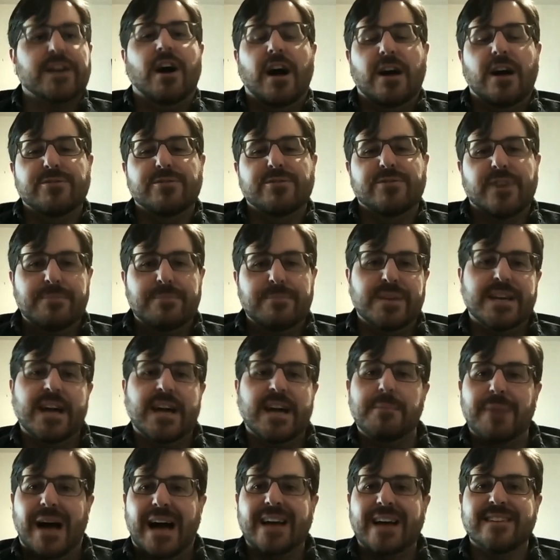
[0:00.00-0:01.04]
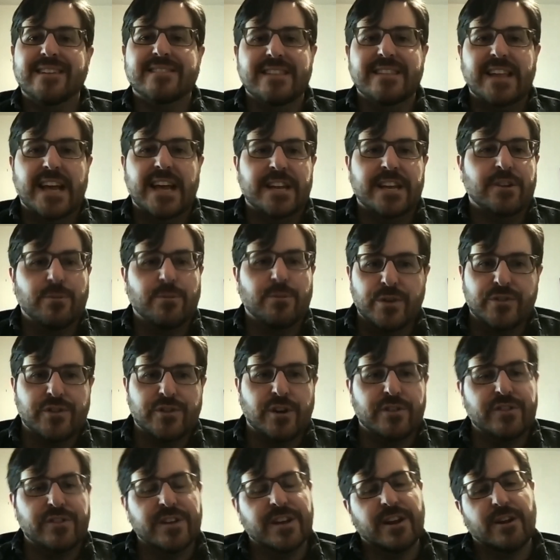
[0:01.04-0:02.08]
off and become isolated, and we
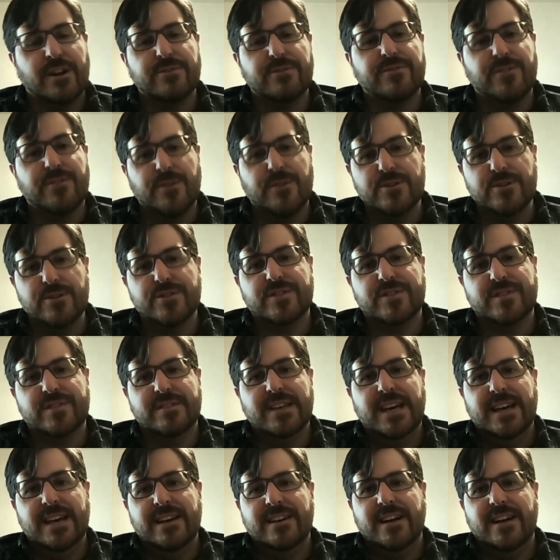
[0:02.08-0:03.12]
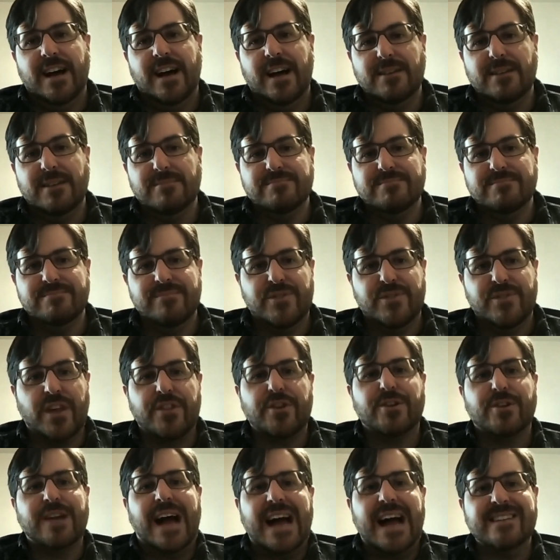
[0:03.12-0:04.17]
start to get our first um,
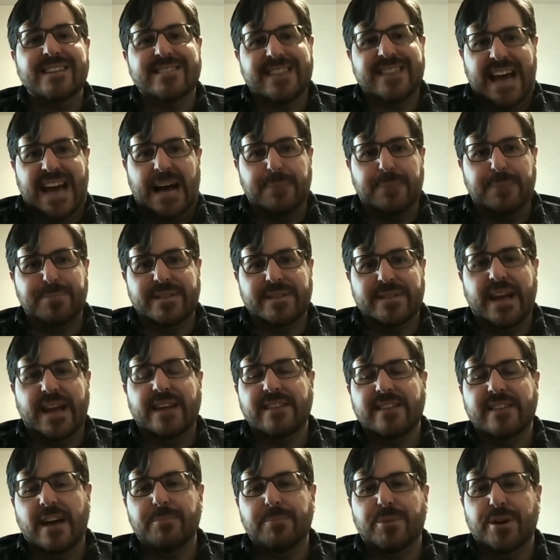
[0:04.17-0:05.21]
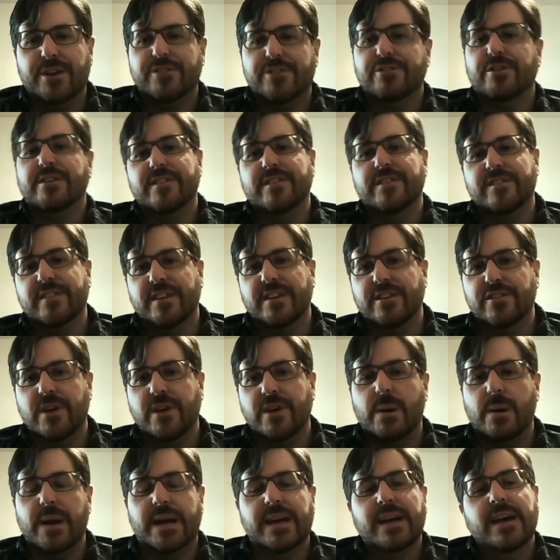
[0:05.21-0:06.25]
southern ice cap at that time period during the
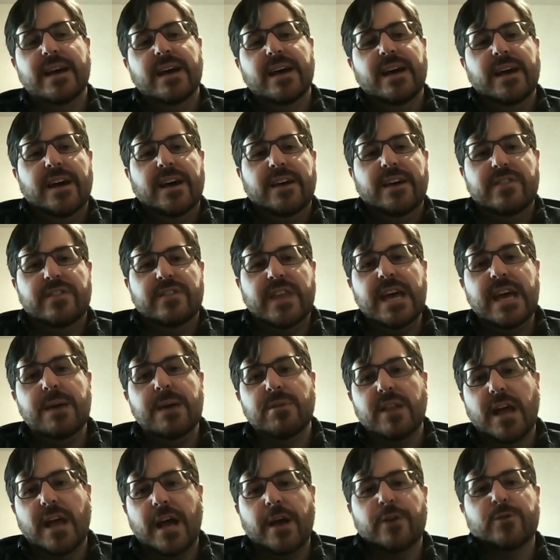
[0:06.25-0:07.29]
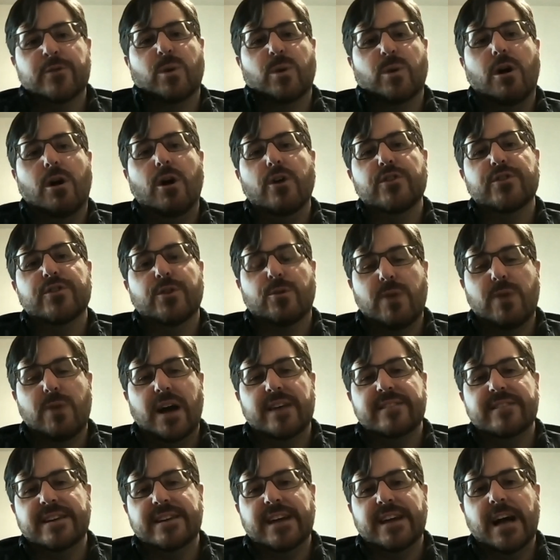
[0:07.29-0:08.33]
Cenozoic. The Himalayas were also
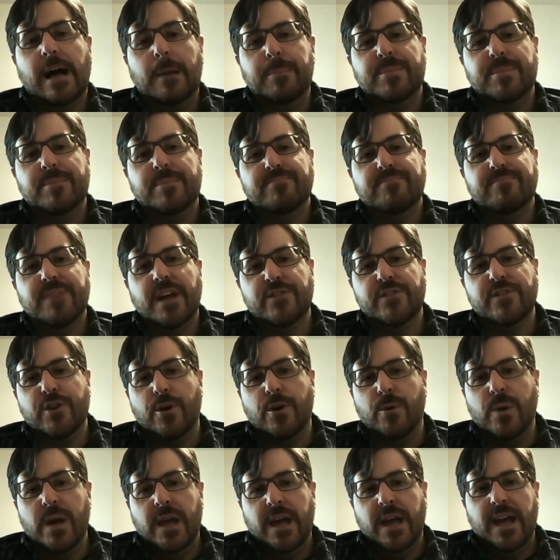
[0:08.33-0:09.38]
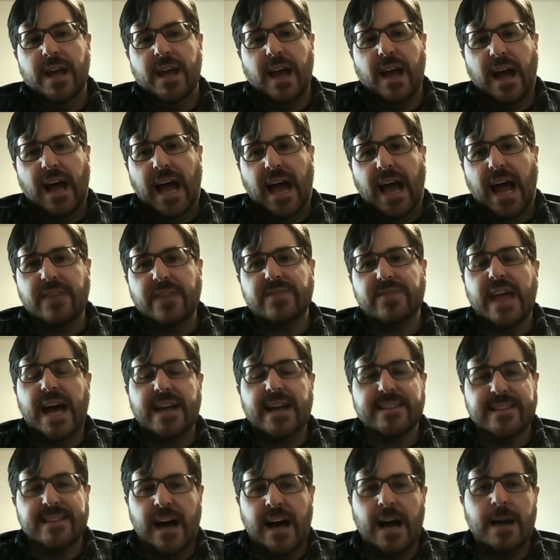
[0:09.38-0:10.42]
rising up. And so at
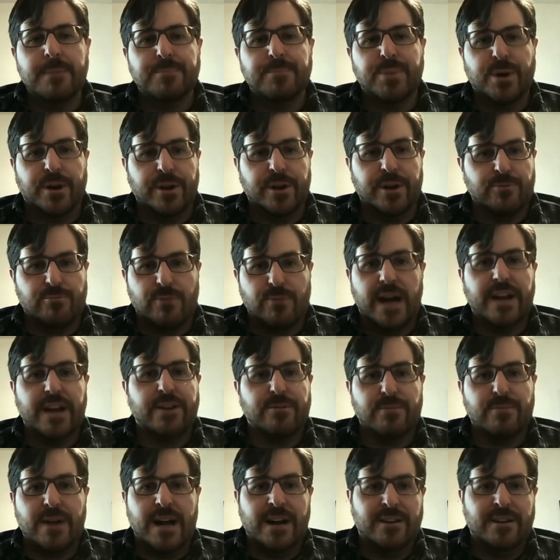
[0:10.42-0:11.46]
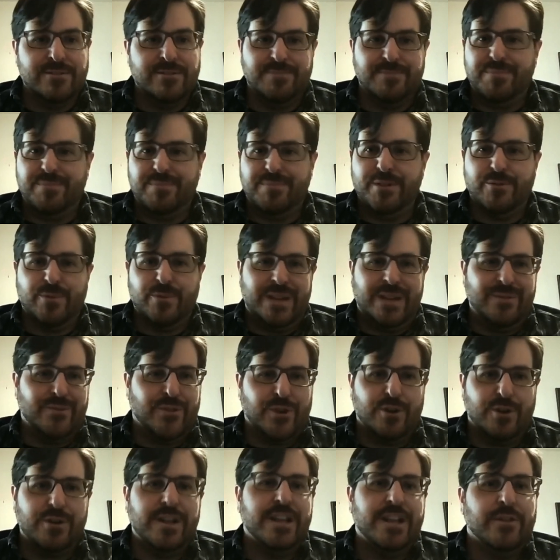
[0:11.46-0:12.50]
that time period, right around between
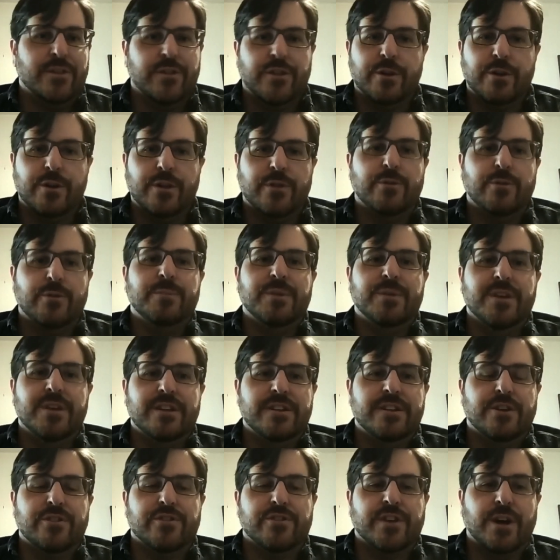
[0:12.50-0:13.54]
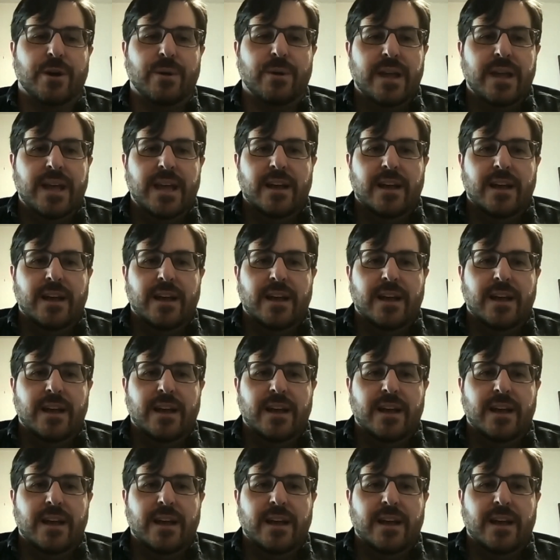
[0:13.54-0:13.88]
30 and 33 million years ago,